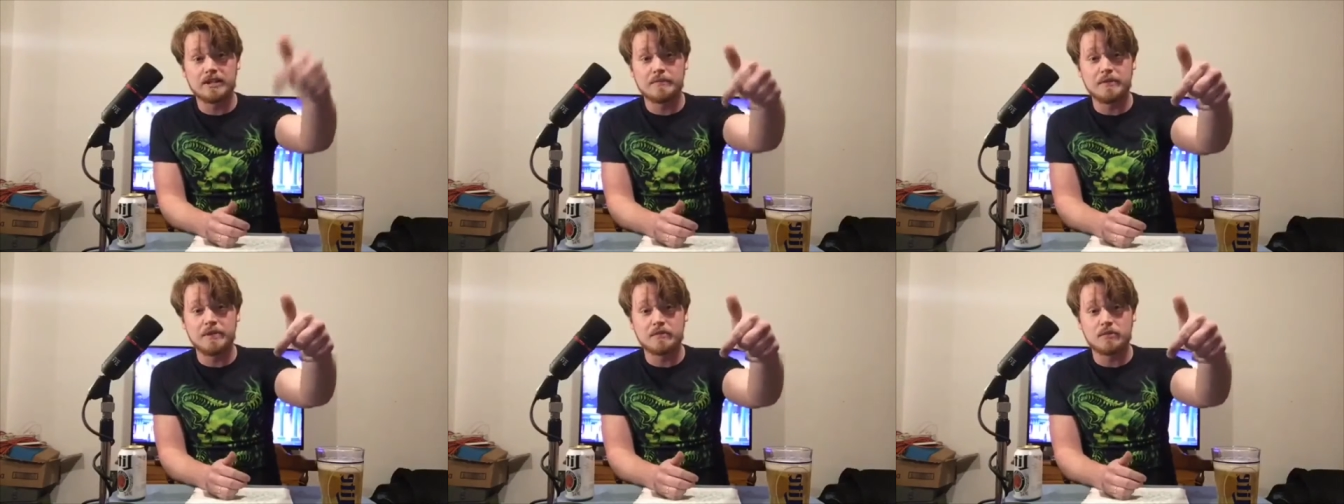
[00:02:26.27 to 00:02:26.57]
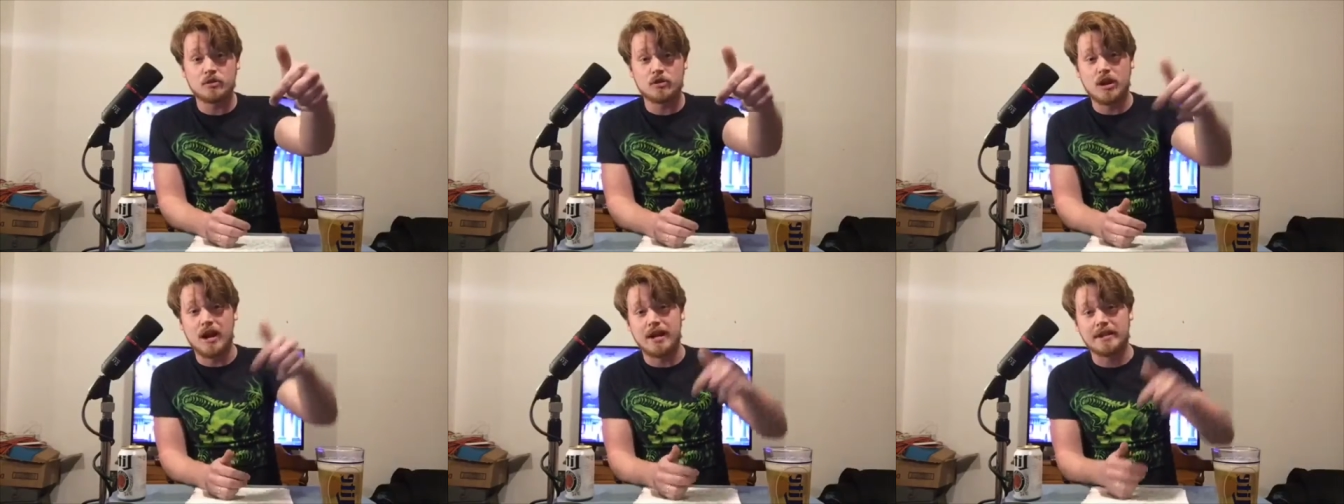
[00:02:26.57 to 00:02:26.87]
me some
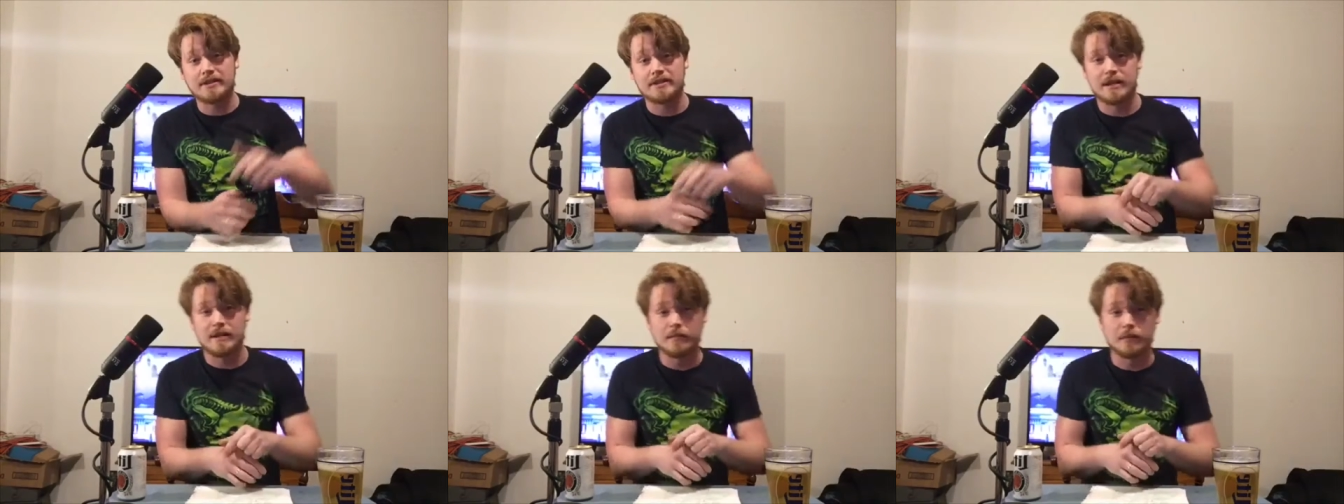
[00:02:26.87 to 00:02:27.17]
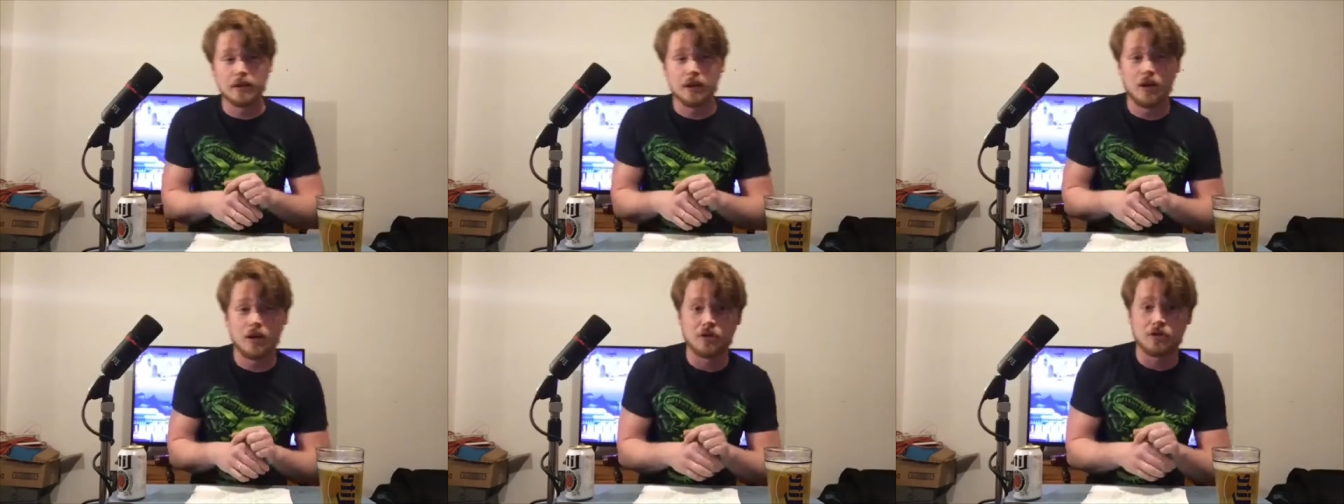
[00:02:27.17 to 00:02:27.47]
tracks down
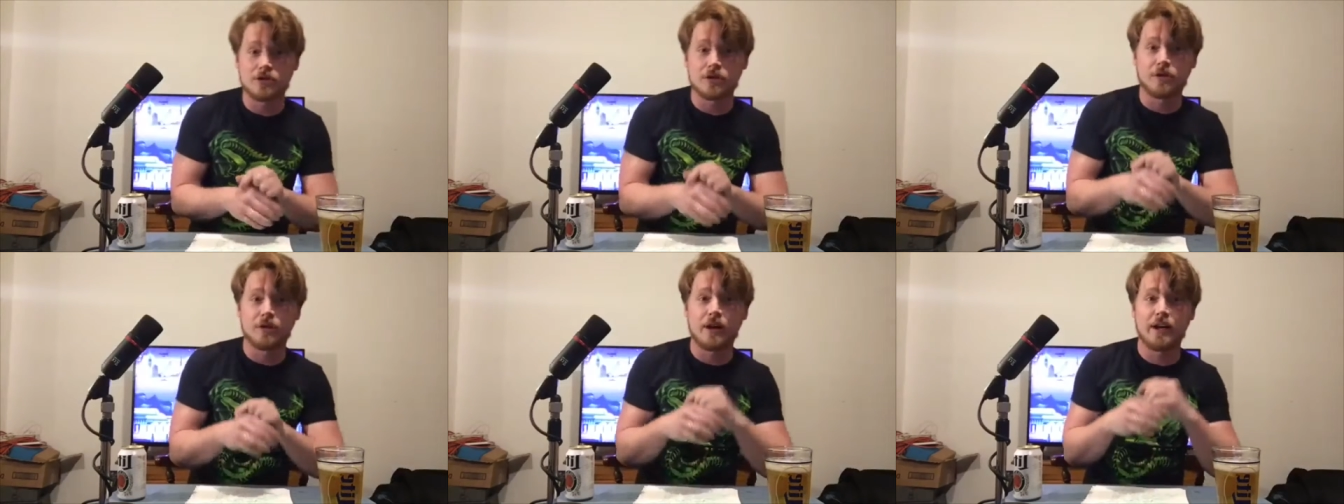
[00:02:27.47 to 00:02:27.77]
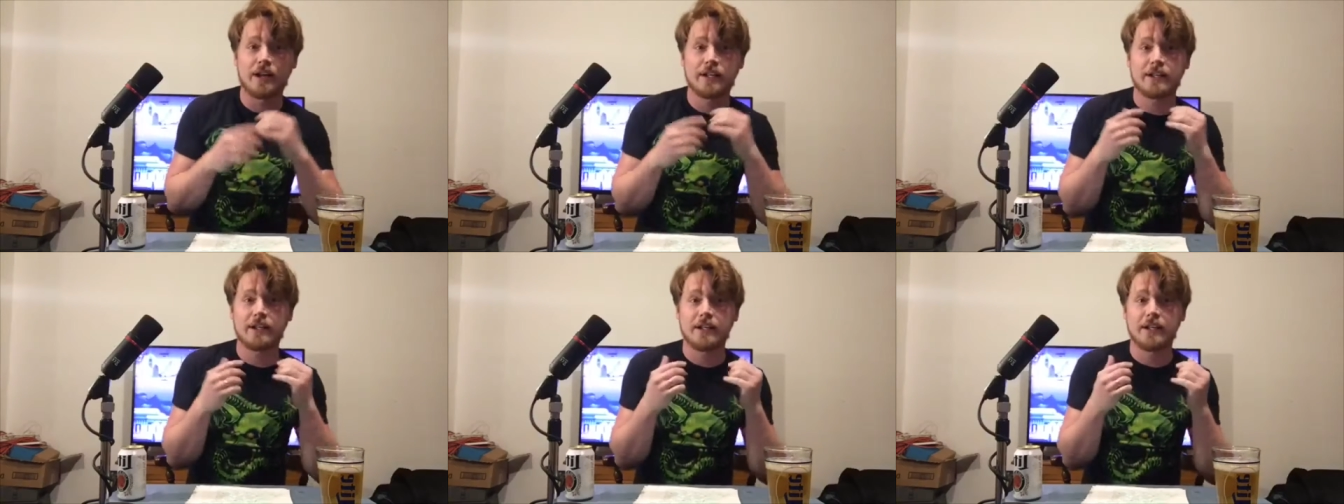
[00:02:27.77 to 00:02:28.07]
below so
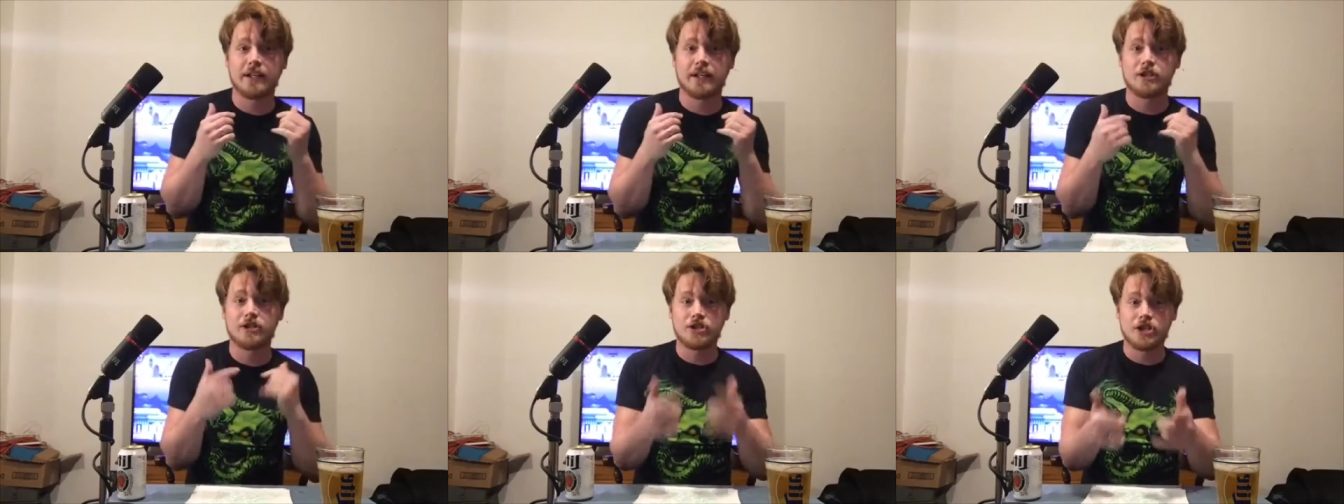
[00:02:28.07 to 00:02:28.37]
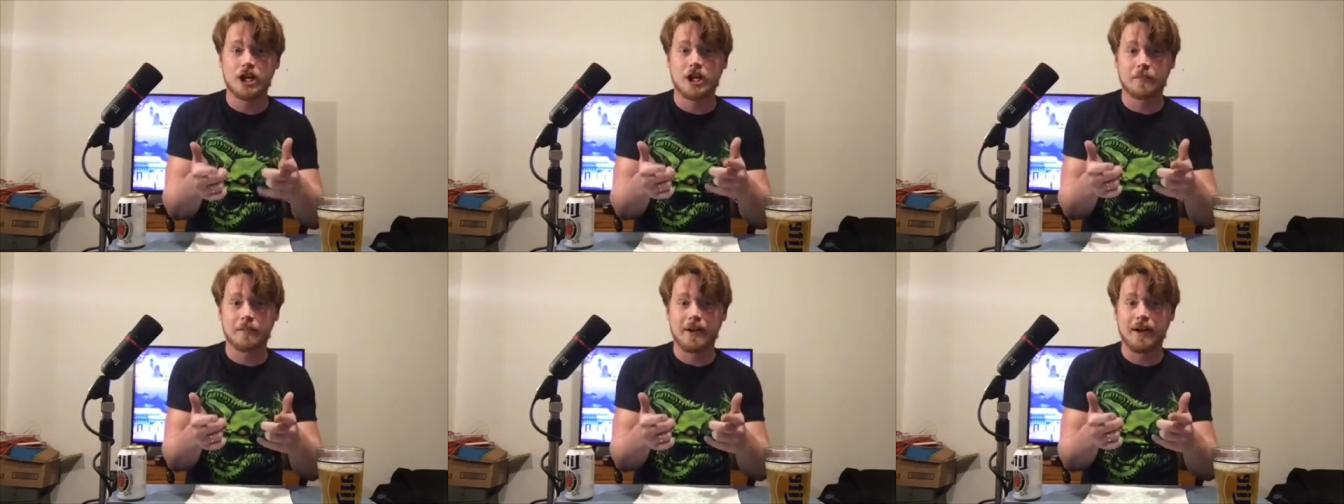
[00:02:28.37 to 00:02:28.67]
I can
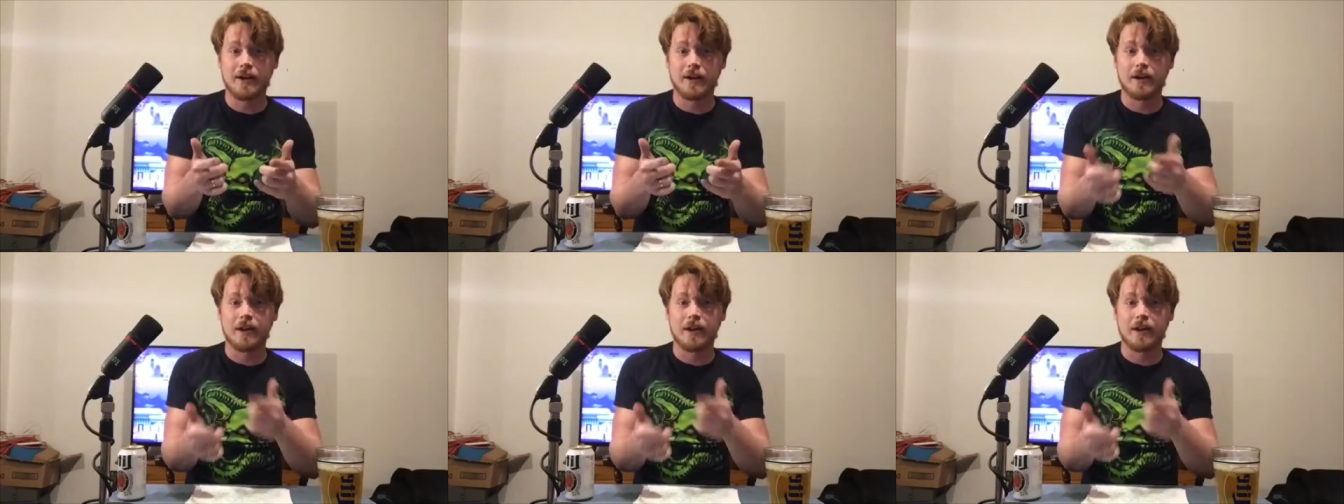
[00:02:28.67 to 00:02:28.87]
check them out.